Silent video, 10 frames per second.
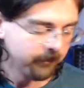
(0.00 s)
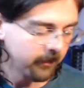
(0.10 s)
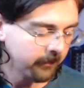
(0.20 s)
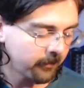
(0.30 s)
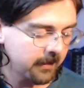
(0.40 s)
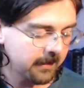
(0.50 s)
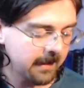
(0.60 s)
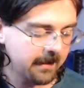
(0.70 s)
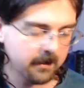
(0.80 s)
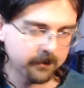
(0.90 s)
So you get
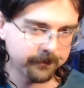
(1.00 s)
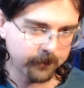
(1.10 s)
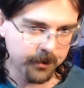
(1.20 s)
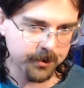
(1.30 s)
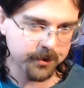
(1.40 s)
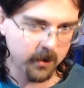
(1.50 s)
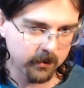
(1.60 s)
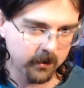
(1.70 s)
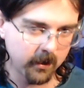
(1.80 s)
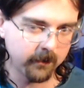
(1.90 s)
the idea. First
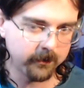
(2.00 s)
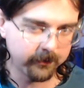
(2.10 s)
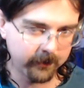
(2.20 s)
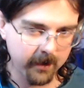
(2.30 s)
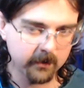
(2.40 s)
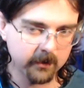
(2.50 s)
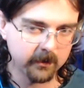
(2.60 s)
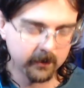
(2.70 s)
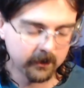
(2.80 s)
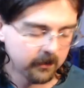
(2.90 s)
note of the
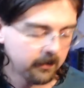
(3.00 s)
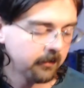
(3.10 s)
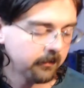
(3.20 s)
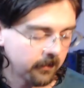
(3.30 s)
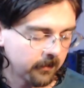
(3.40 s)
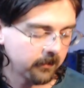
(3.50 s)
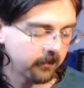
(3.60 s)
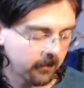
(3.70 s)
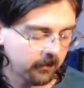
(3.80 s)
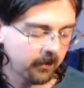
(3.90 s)
scale,
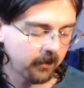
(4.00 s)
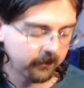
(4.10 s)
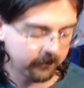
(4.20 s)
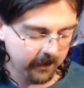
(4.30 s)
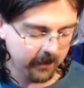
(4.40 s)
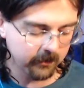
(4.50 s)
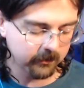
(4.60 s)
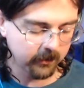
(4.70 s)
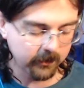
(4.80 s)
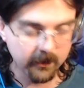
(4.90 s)
first note of the scale
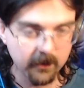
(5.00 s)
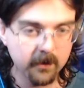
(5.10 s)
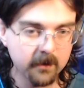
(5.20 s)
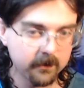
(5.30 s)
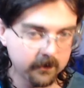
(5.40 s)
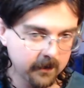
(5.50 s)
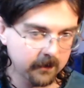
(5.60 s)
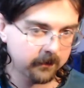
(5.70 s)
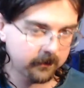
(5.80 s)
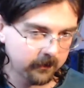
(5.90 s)
to 3rd,
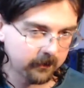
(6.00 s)
6,